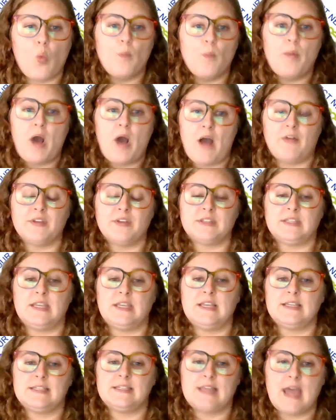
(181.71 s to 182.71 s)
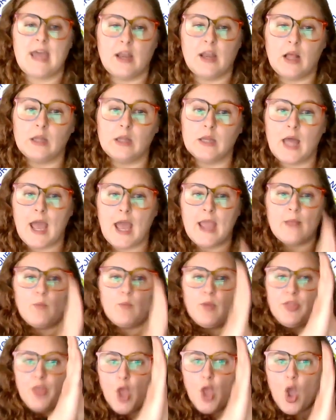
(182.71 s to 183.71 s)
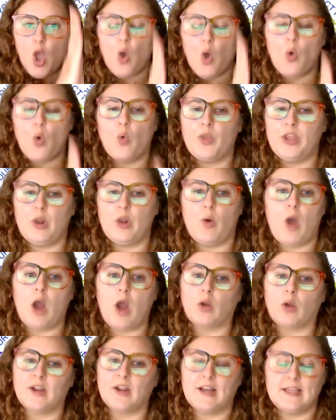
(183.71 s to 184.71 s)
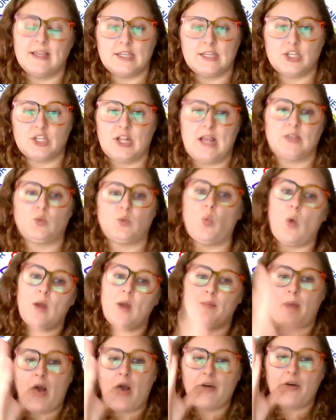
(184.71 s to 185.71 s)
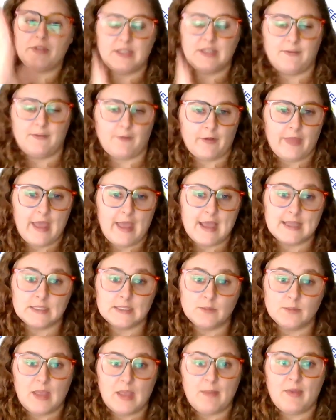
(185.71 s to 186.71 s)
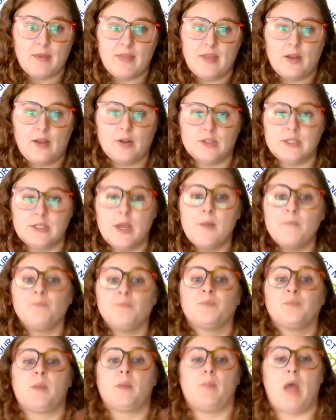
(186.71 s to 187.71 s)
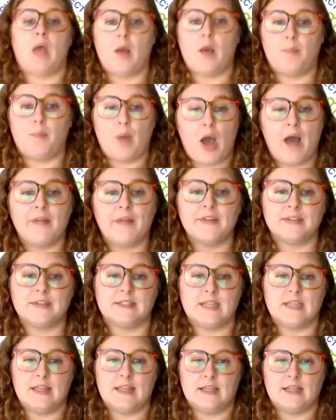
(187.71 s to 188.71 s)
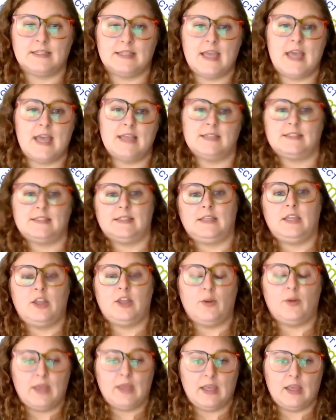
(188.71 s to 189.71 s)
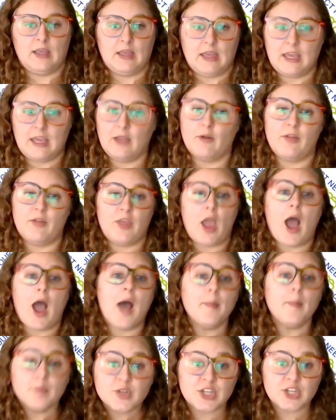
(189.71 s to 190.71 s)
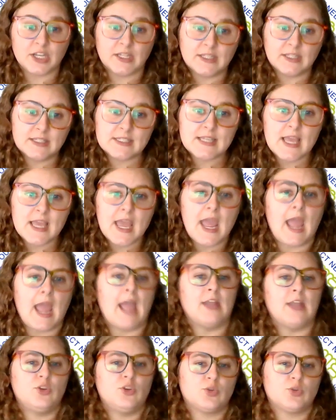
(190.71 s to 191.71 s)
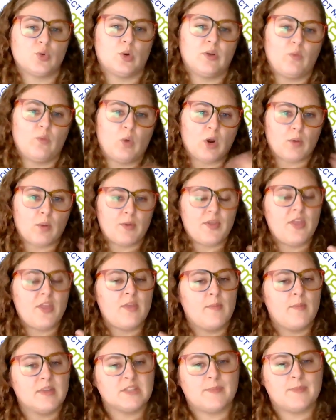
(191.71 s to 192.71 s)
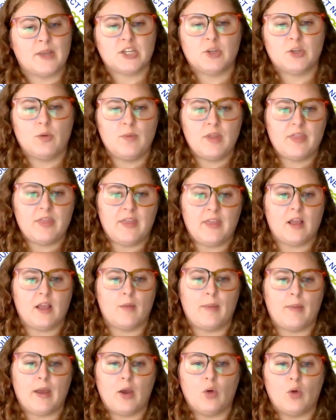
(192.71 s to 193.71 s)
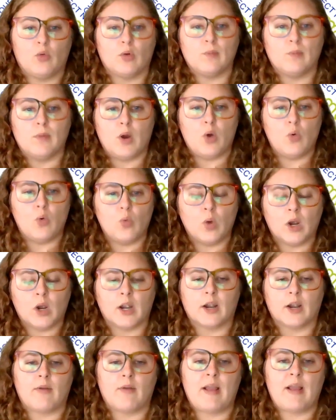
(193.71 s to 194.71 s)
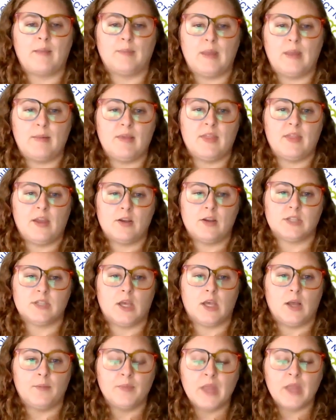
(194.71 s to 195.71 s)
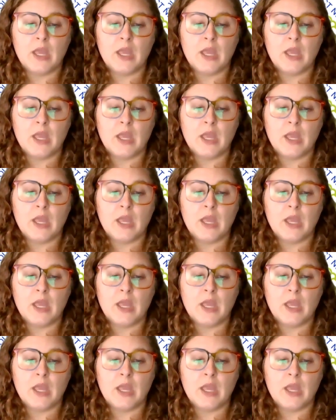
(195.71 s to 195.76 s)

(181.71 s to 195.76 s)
policies that align with, you know, our organization has one policy for this. Maybe there's a policy that says, you know, here are the options and you sort of work within them especially when we think about remote work right maybe there's a